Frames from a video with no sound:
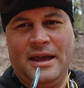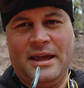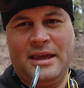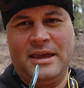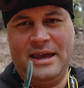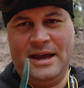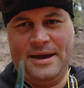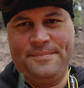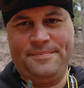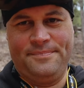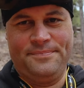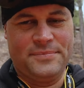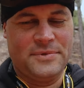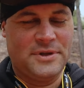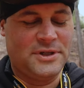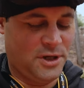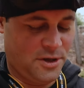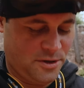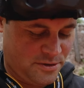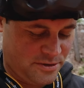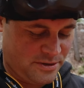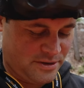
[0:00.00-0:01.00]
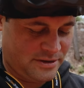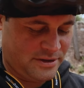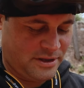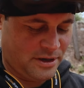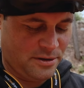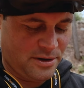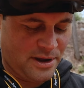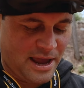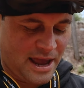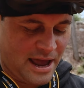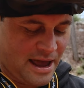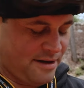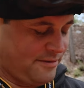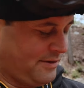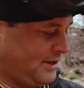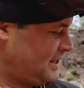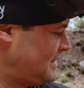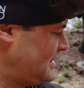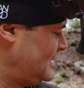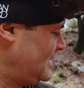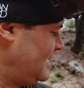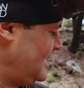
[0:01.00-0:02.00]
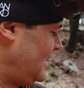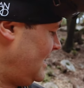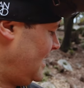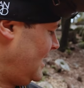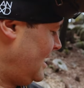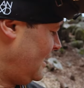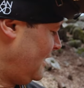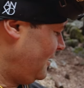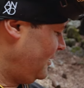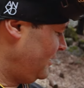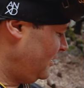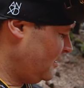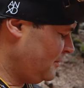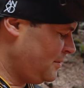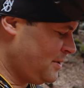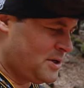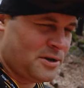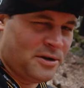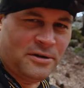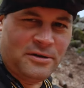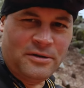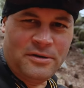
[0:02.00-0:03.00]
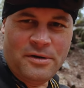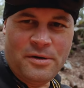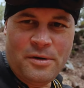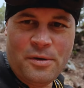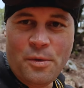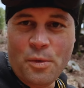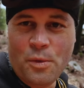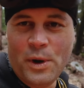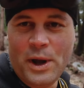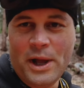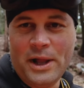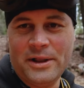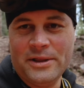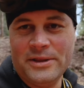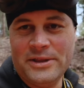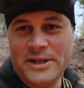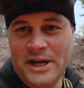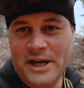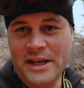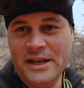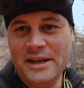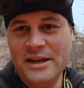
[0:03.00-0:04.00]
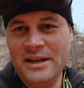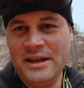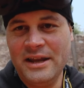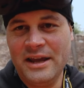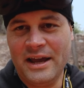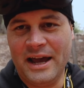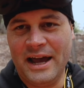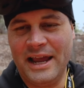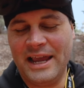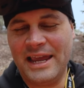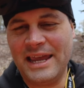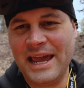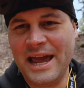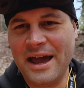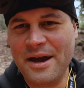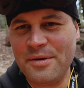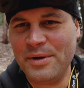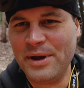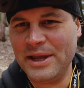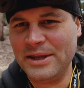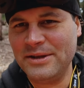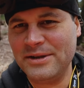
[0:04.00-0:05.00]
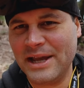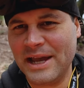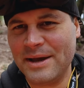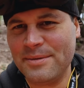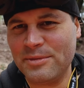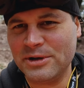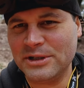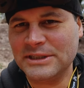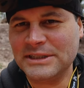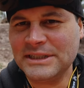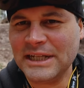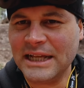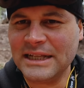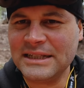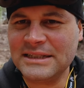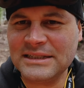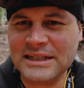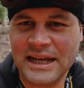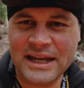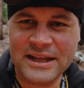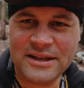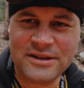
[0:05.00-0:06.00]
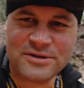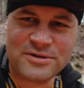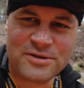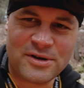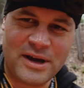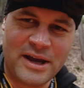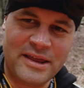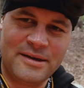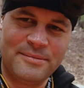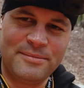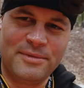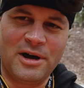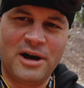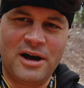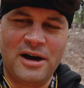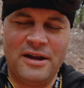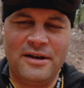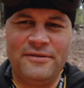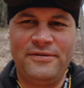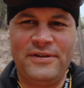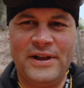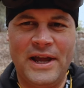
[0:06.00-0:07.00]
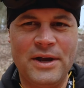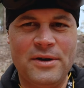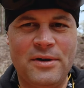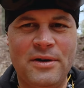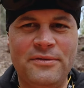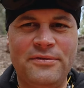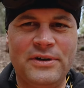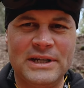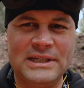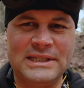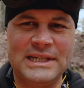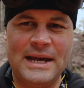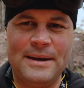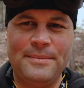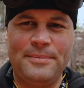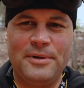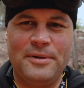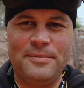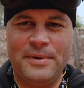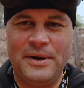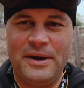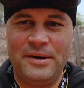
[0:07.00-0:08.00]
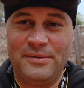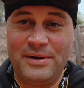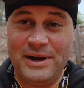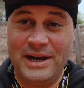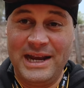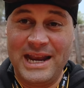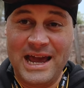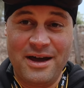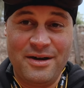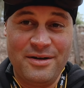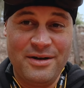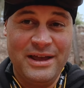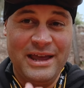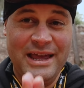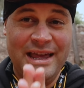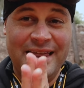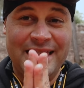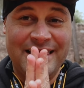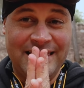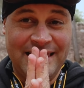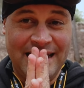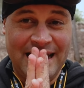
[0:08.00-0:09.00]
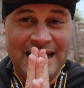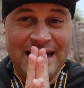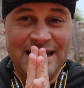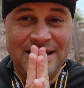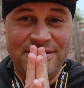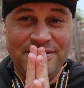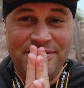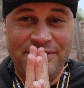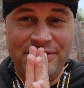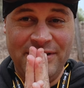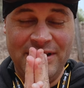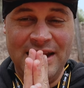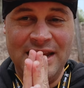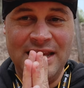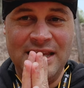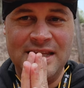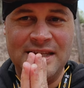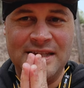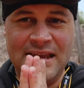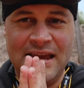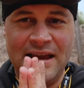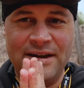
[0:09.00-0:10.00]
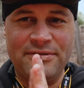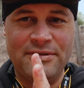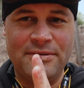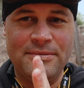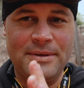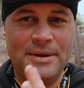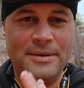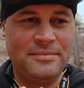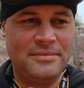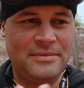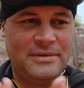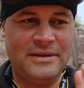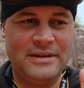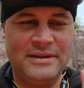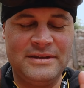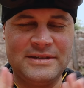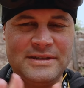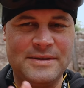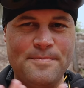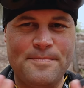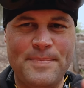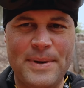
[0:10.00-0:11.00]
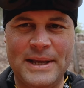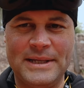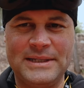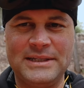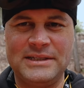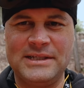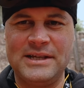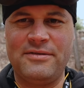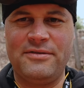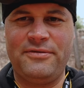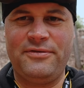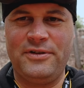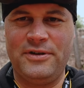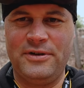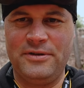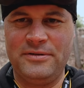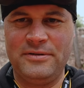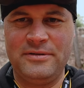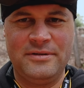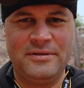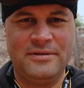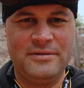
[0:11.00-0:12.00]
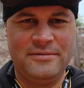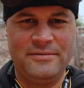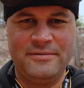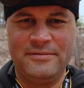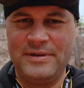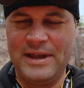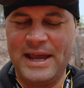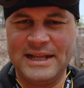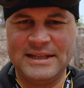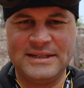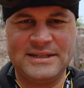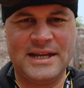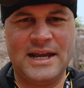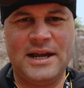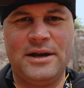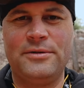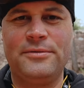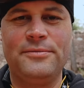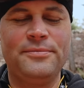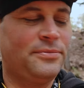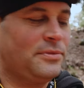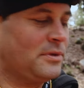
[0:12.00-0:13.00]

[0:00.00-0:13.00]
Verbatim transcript: Yeah, so there you have it. Uh, NewBeeDrone, well done. I can't wait to get more sets and try them on Flight 1, for example, but right now, that Infinity stack from them, it's the best it's ever flown, hands down.